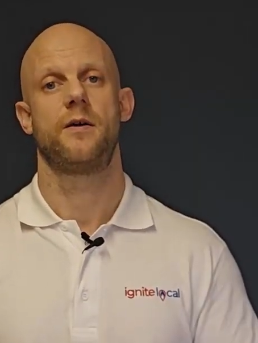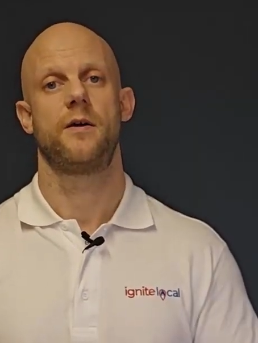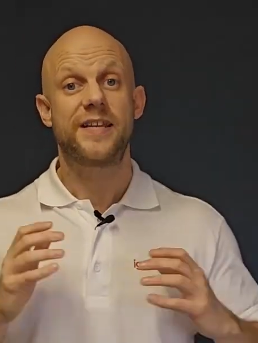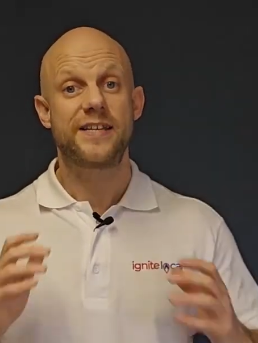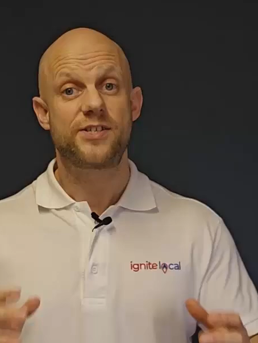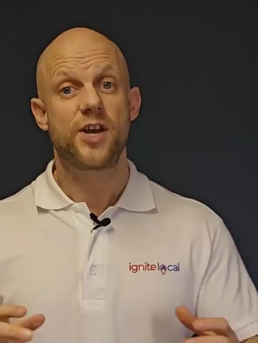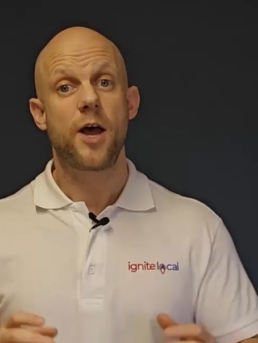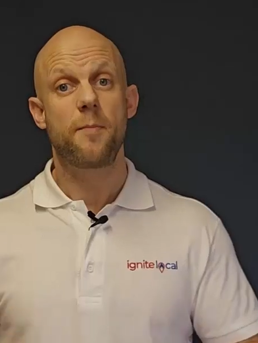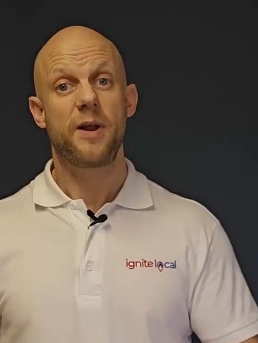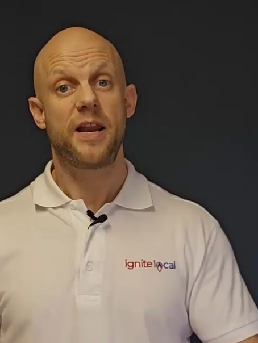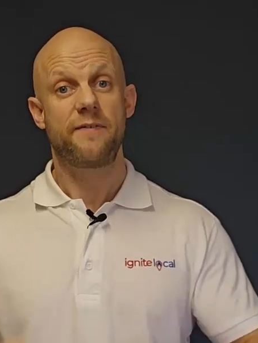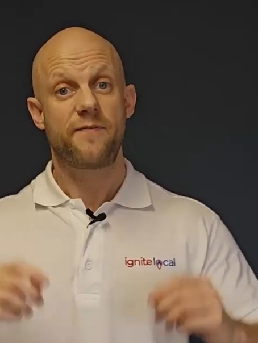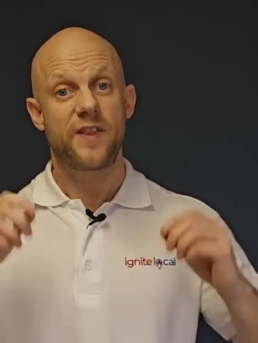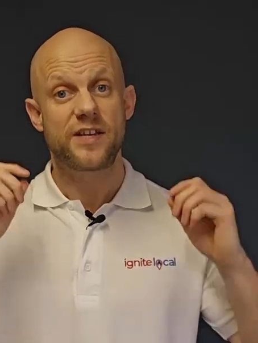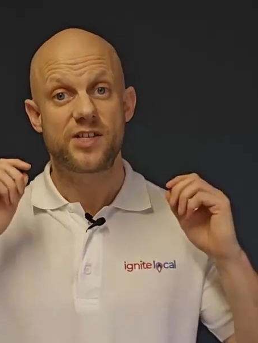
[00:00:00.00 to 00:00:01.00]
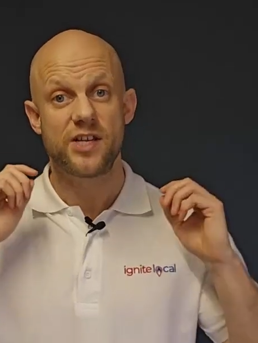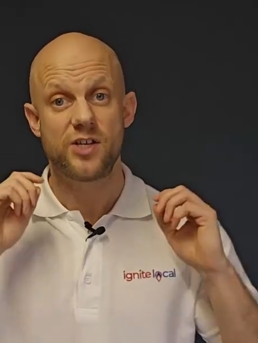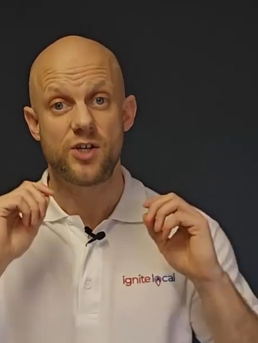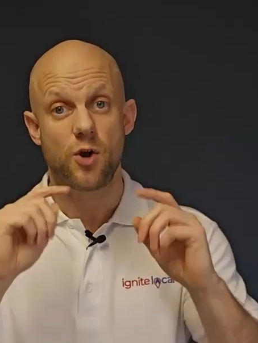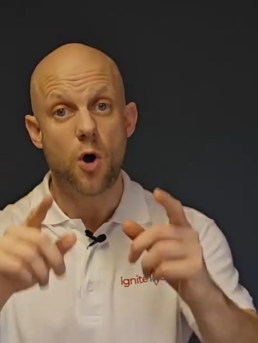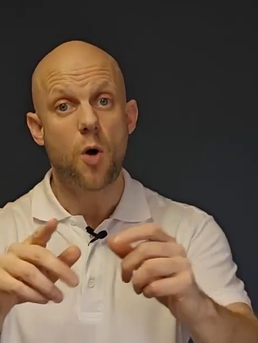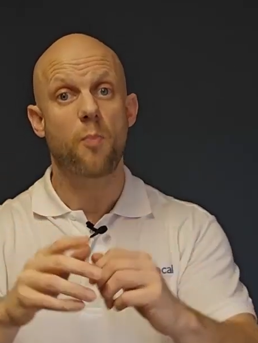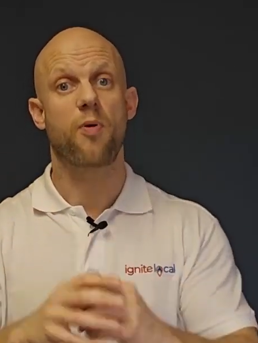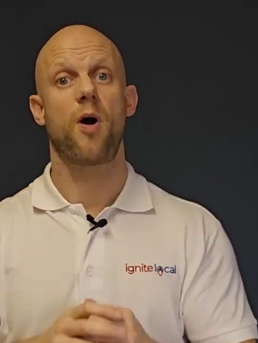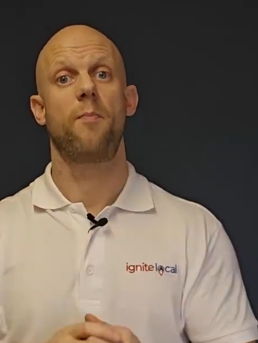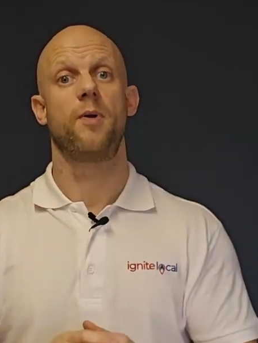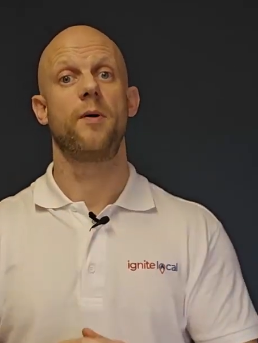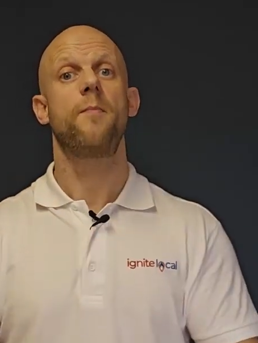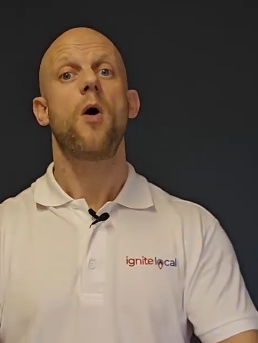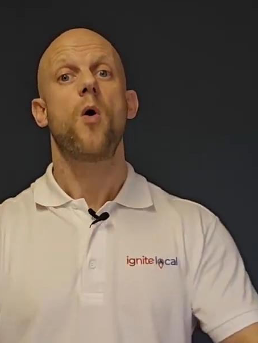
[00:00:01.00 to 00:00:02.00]
To determine if this is your
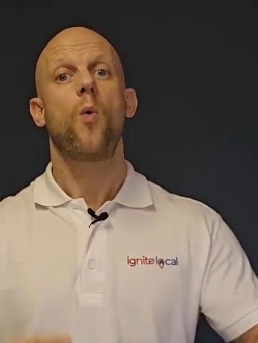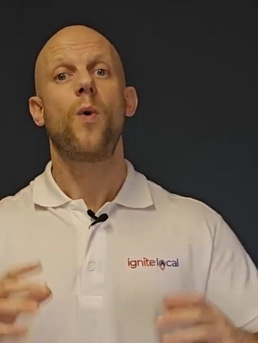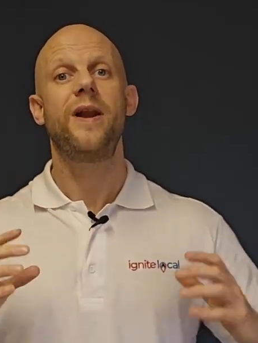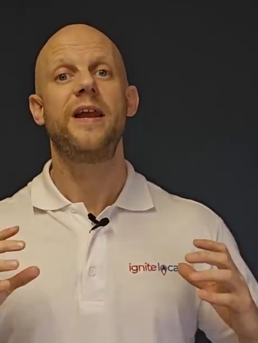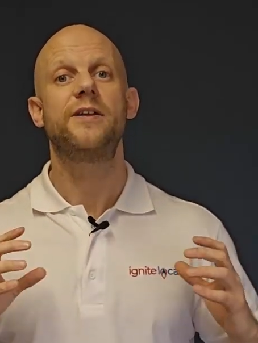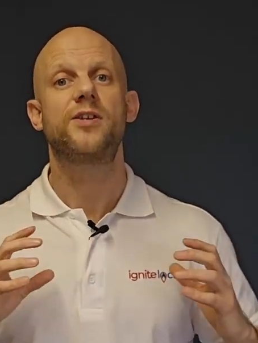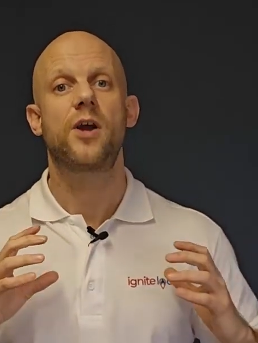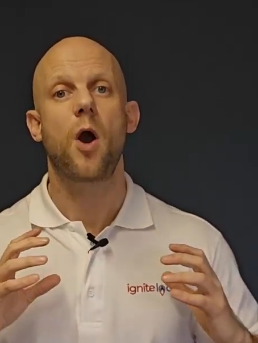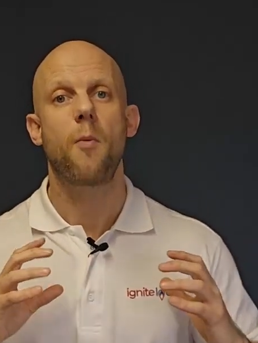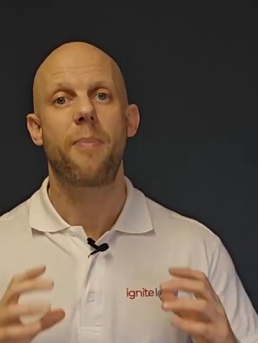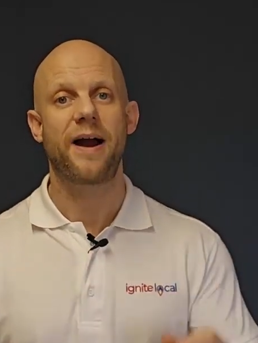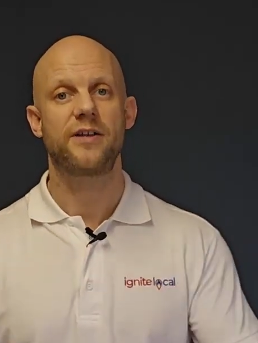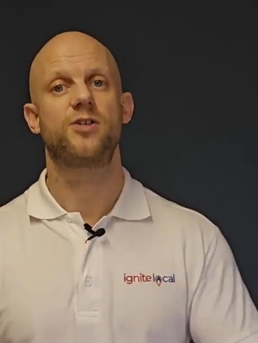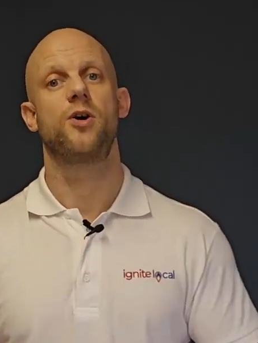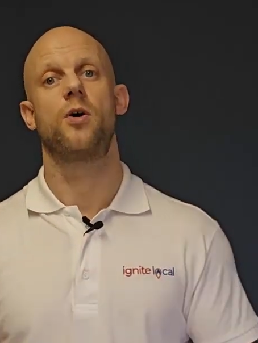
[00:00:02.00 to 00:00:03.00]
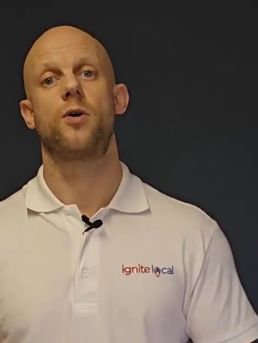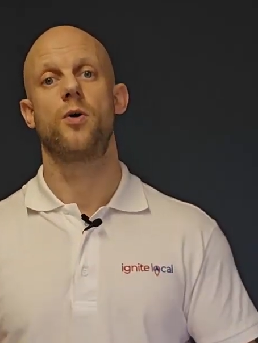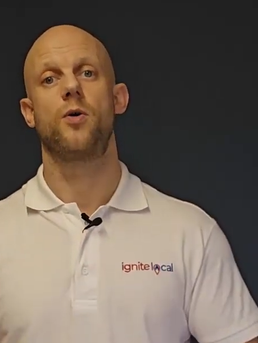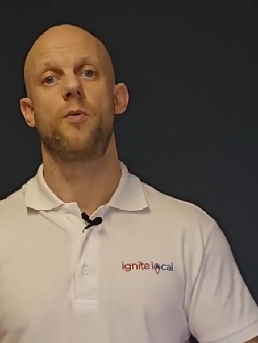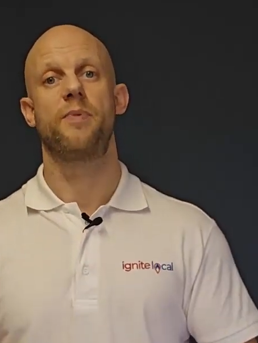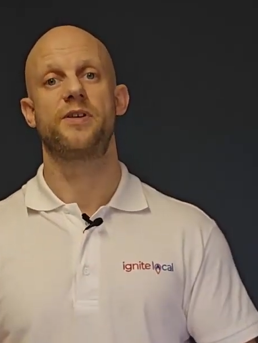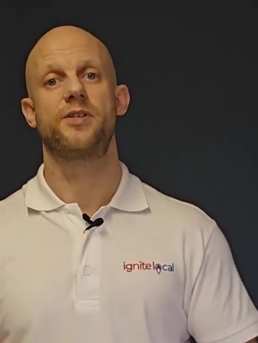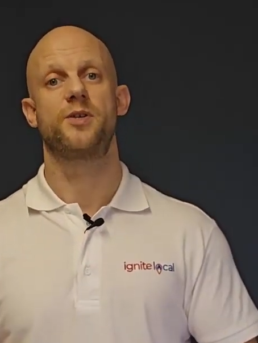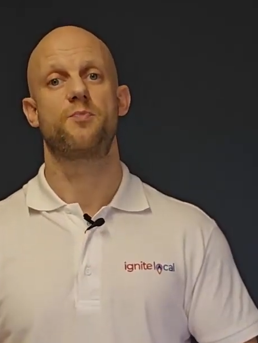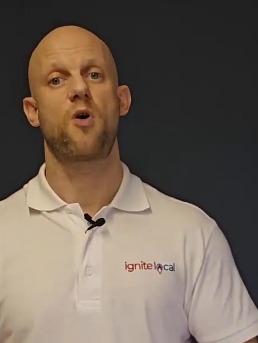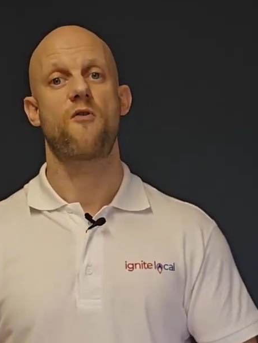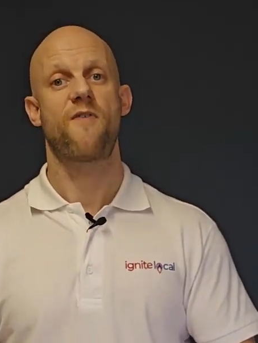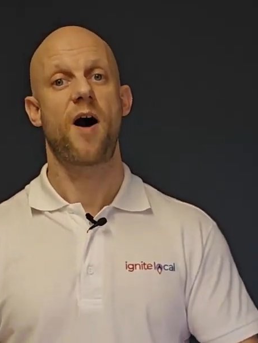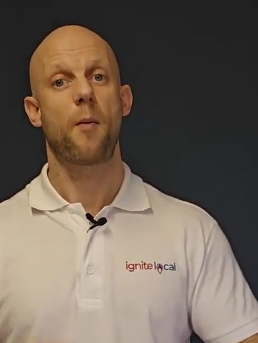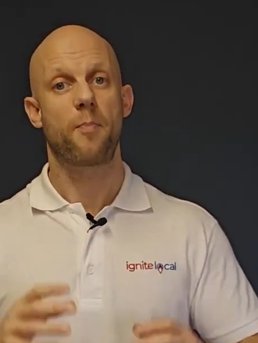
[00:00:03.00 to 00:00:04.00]
problem, we need to go back to your Google Business
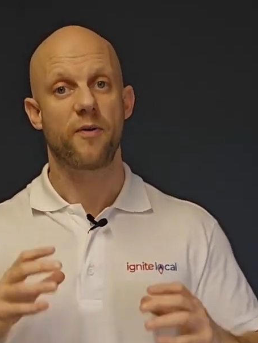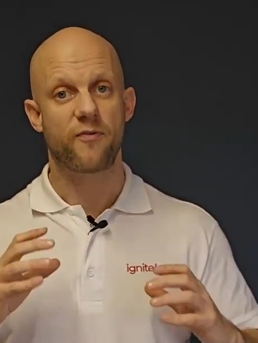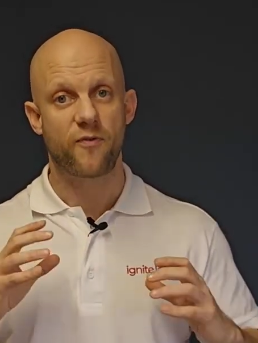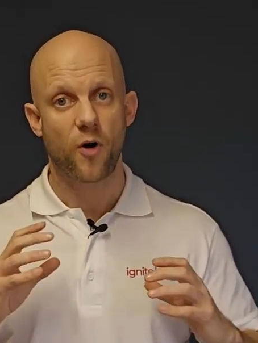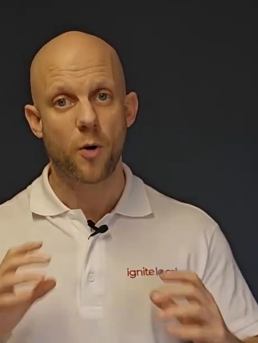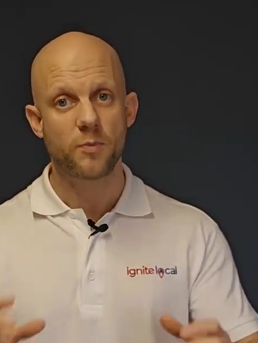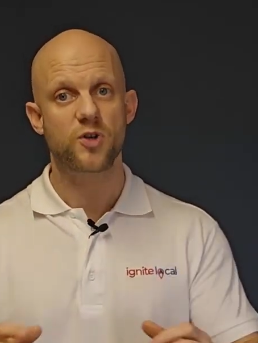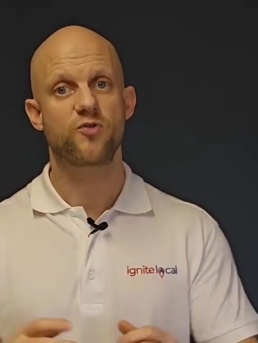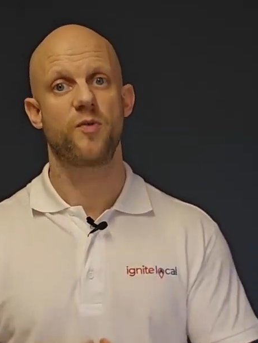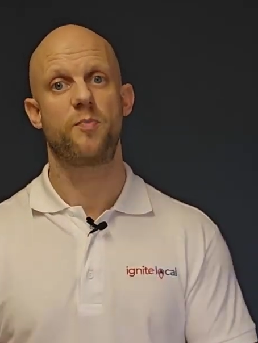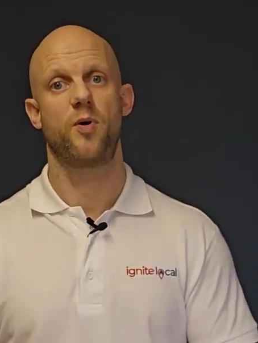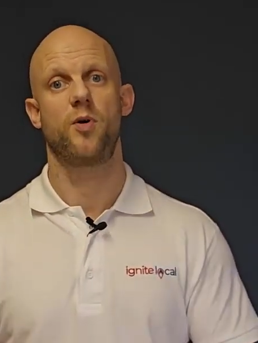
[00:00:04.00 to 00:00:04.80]
Profile Performance